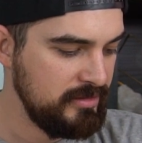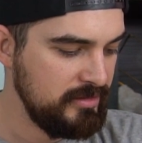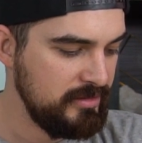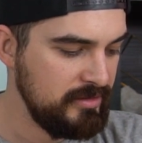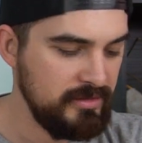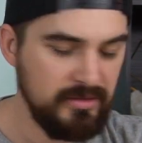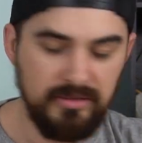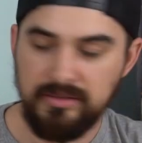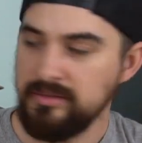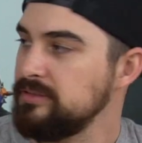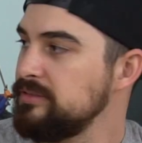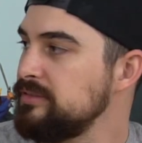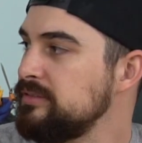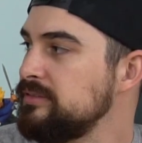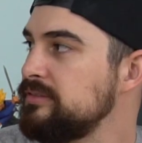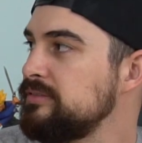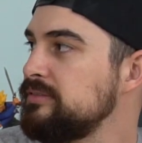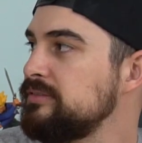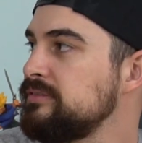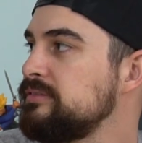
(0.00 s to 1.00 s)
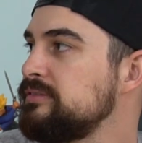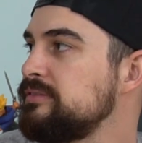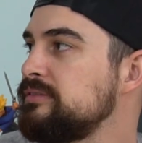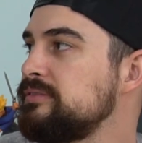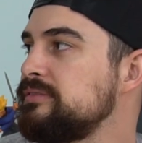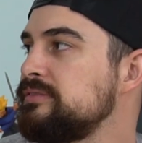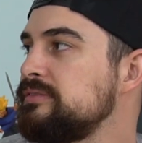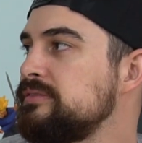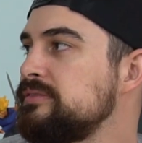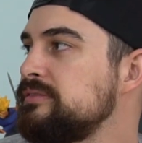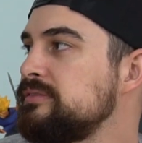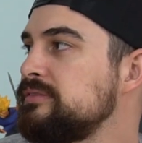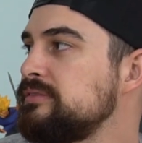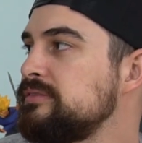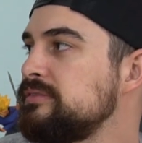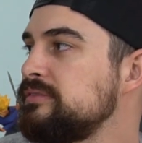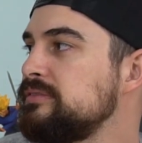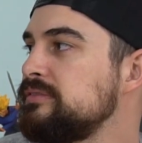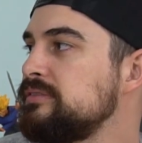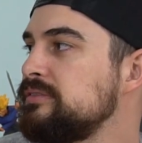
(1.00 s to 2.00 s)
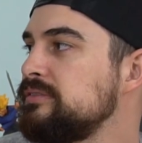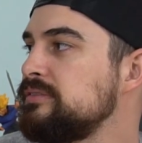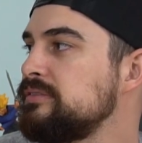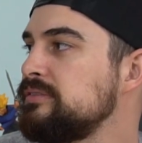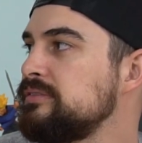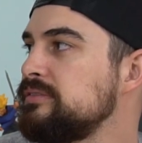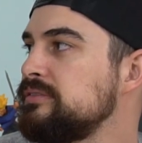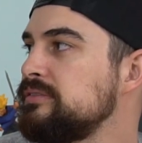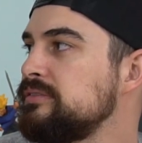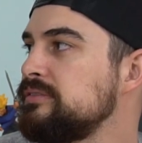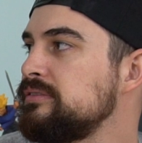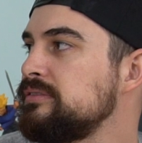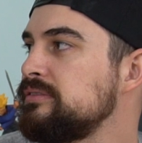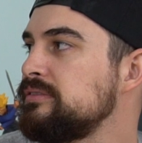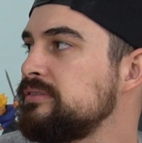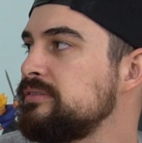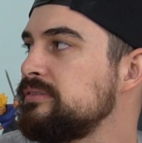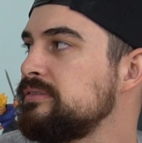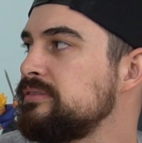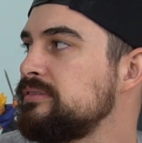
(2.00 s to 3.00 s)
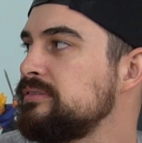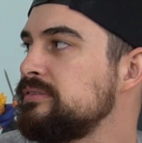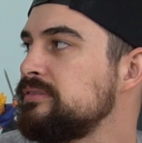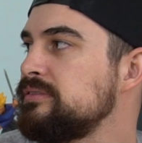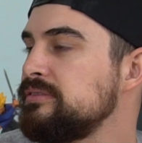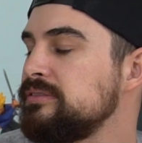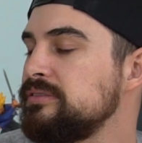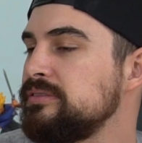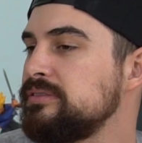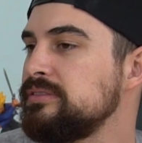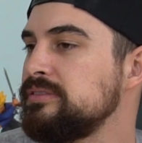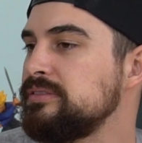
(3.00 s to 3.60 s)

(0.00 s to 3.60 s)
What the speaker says: [no speech]